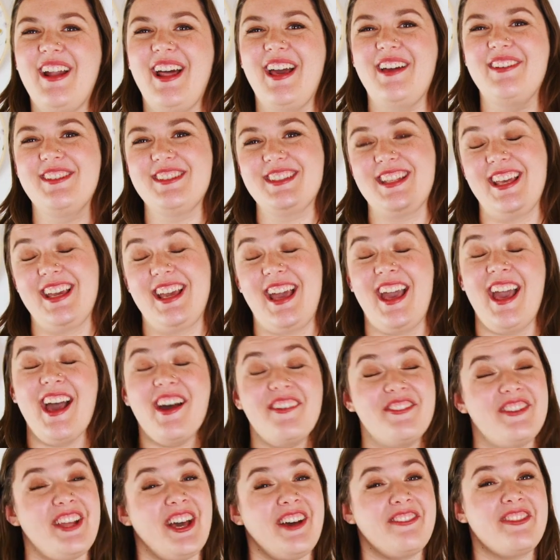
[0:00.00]
I was like, I
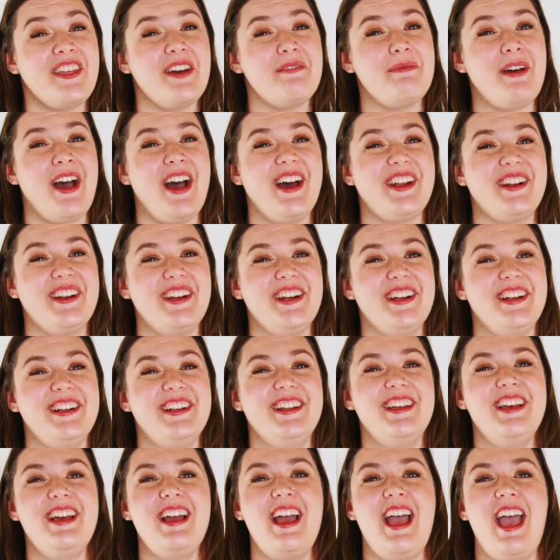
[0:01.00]
have to have that pattern.
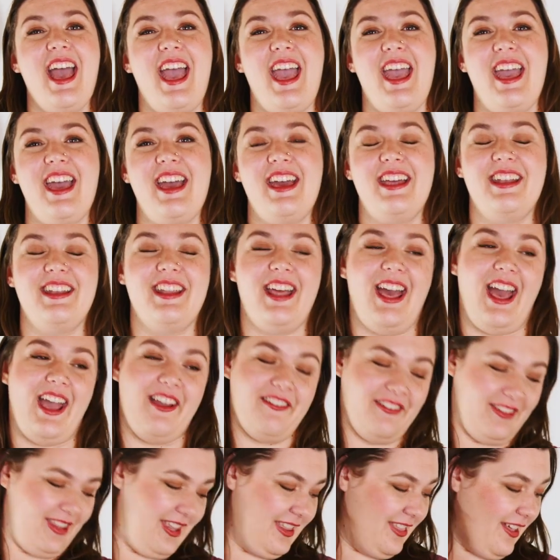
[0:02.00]
And I
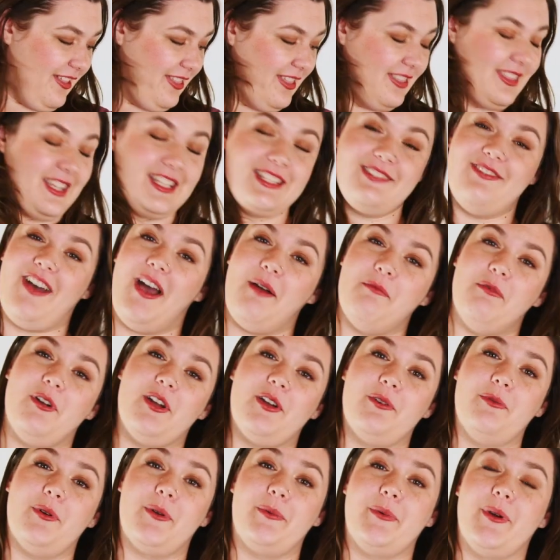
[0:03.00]
really thought that this fabric
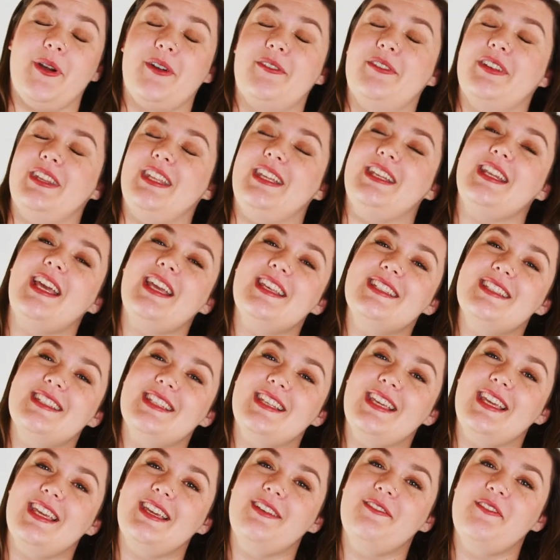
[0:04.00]
would work really
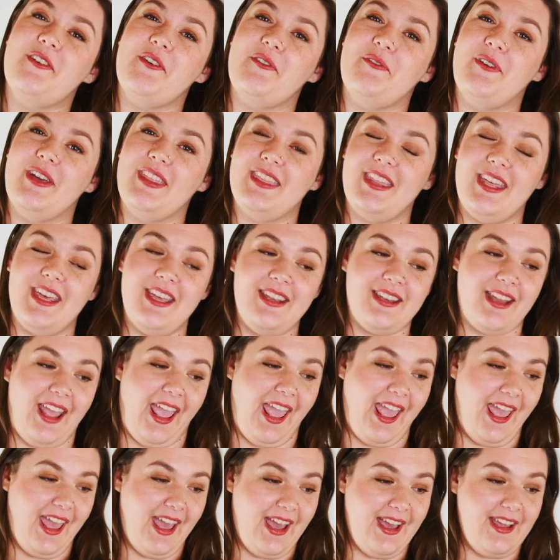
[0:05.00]
nicely with it.
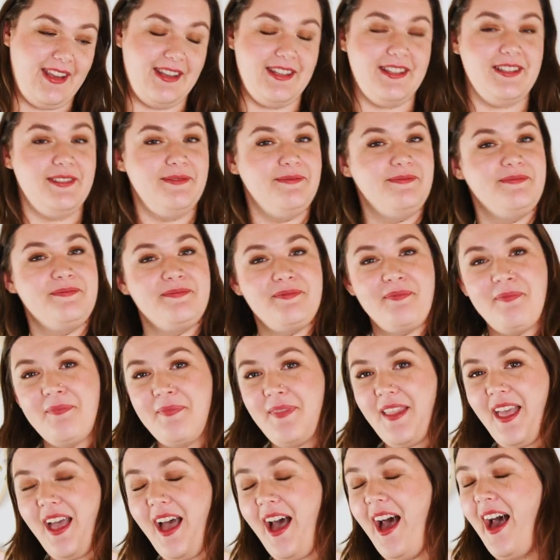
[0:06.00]
And
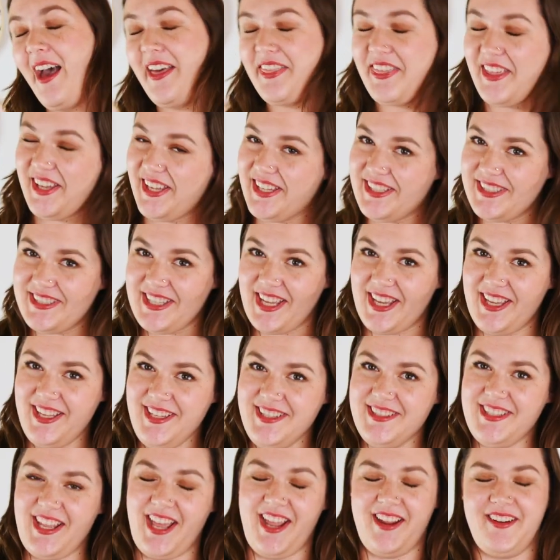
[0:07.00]
I think it
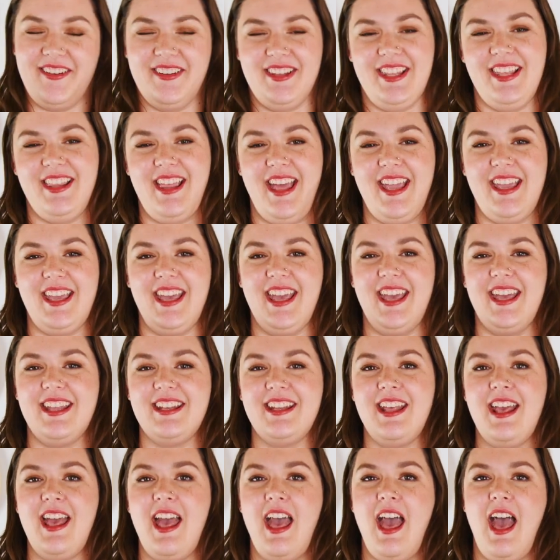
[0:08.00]
does. I really like it.
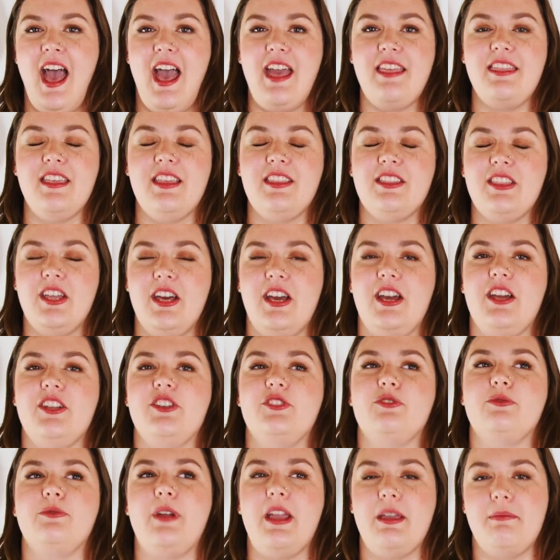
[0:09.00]
I think the
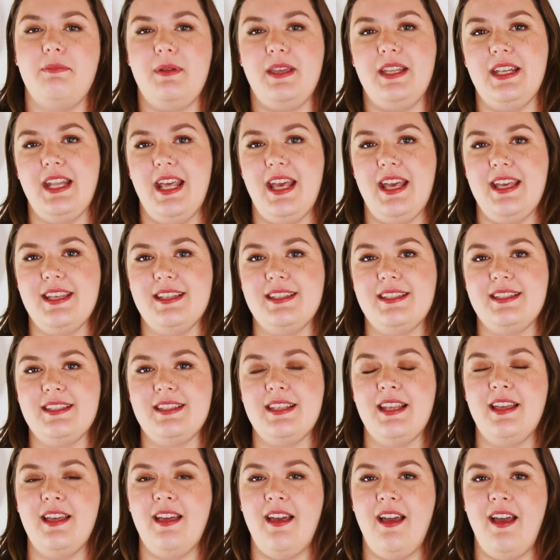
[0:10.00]
drapiness
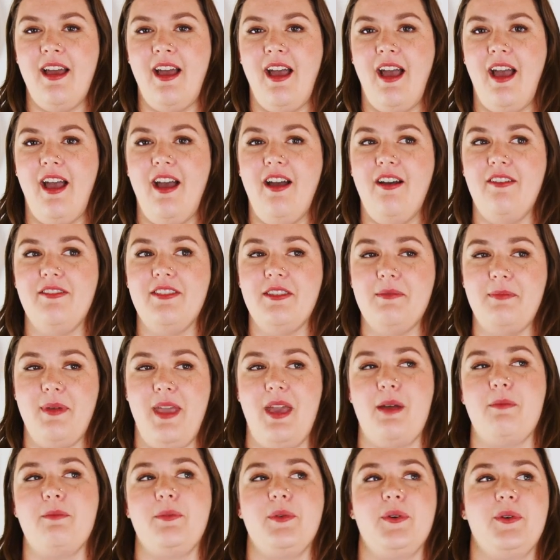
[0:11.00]
of the
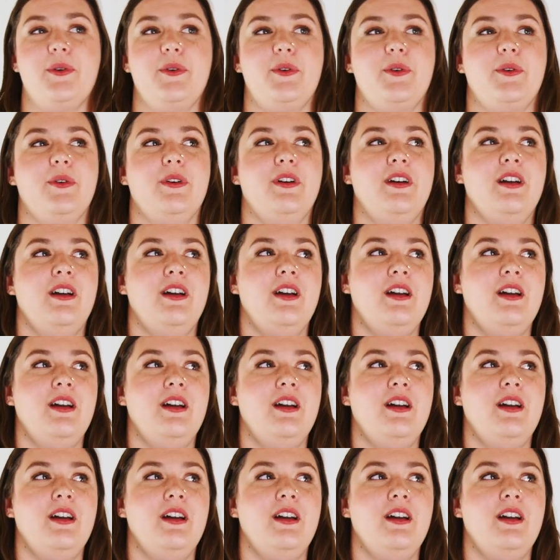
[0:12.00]
bamboo